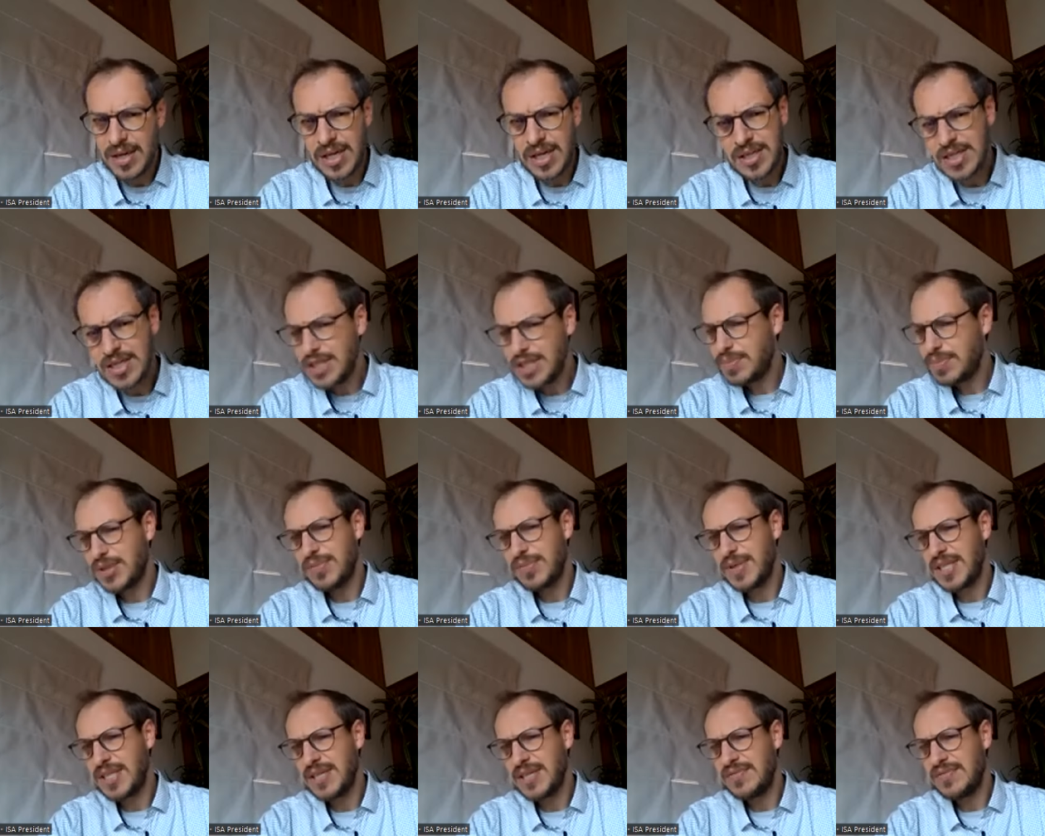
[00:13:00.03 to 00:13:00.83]
In this
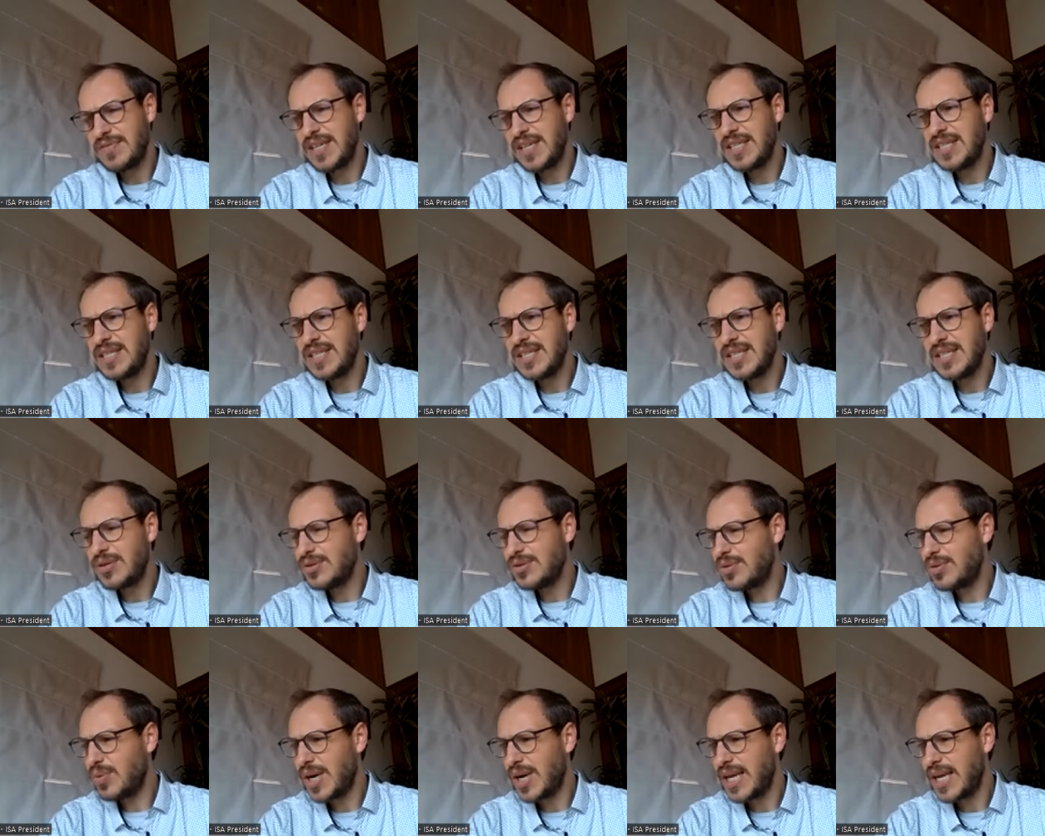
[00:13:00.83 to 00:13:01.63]
perspective, that, that's
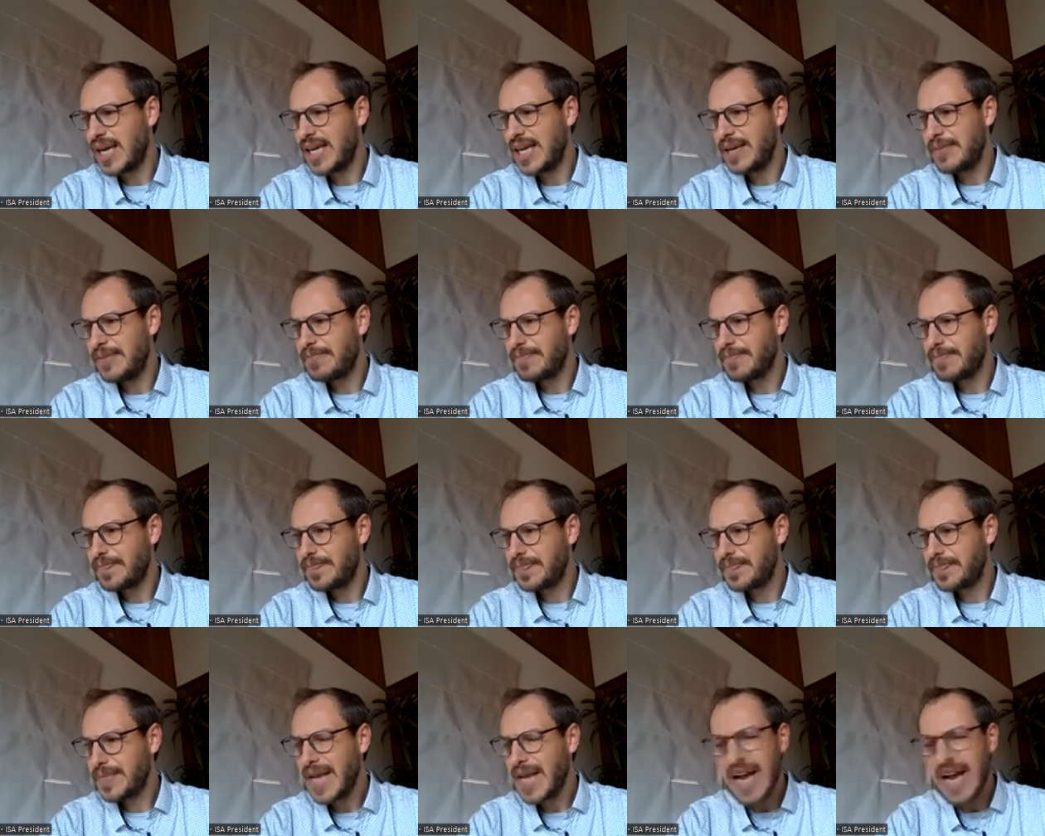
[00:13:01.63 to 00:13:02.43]
also why I,
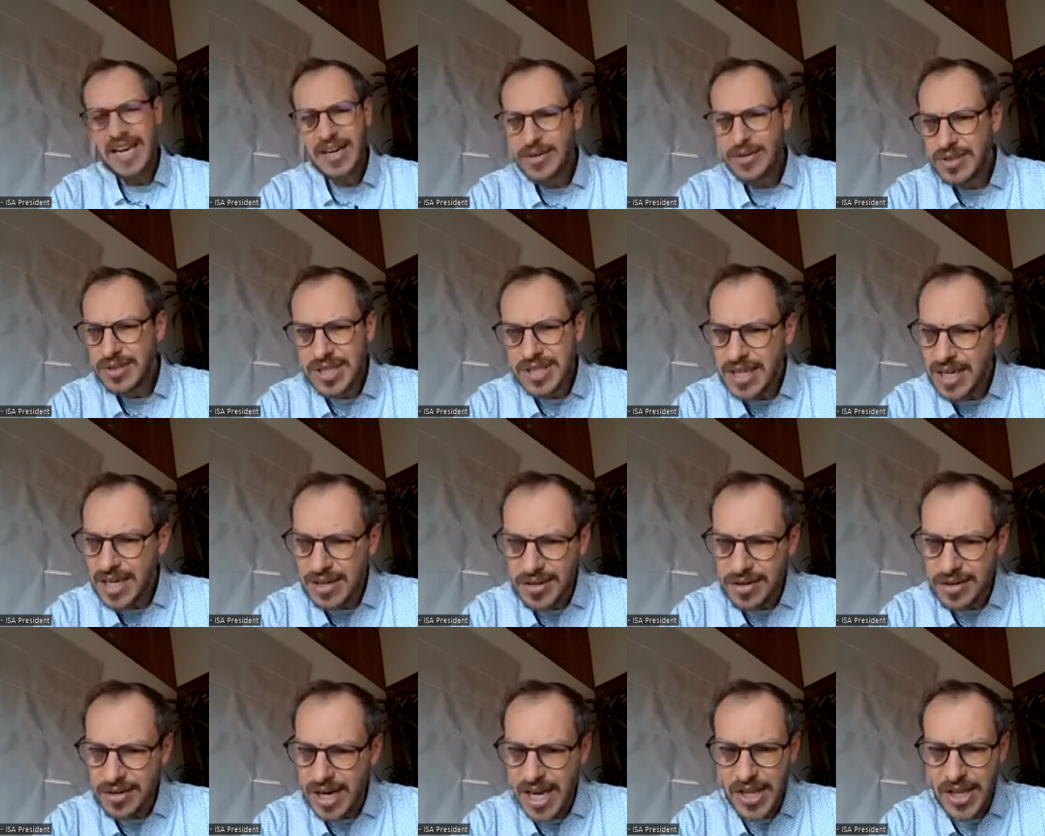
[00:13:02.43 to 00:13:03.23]
I don't see it
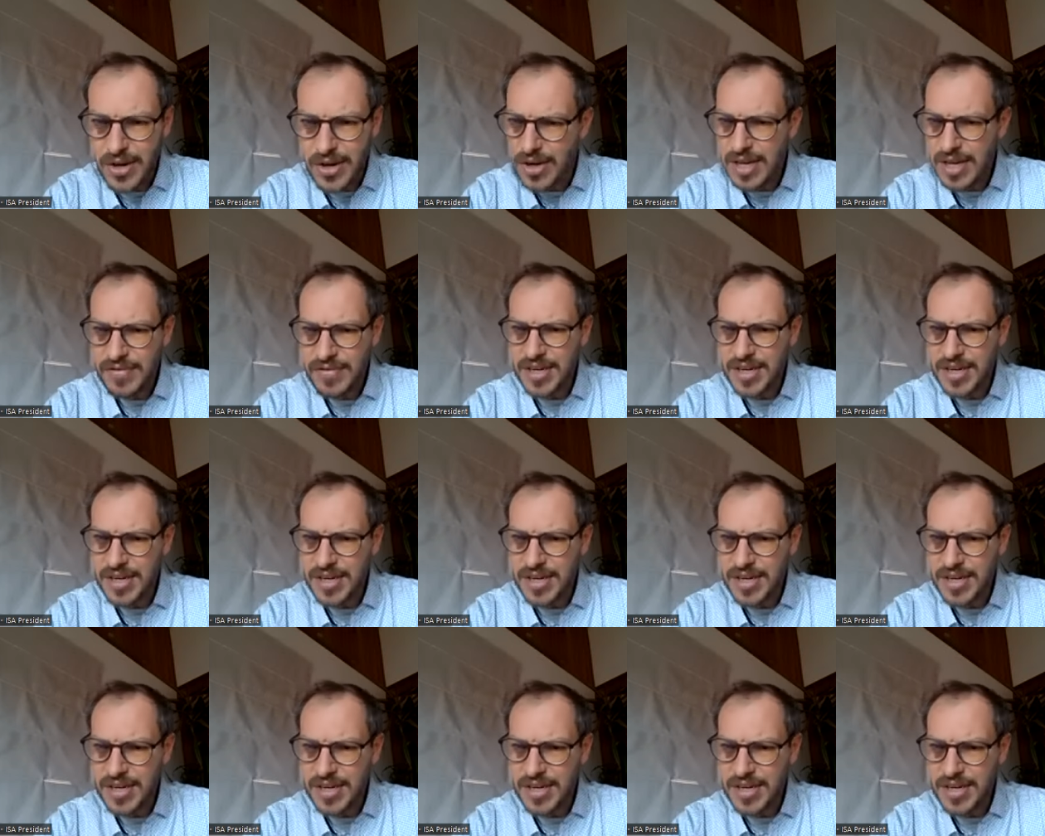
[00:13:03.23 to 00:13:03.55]
at all. I don't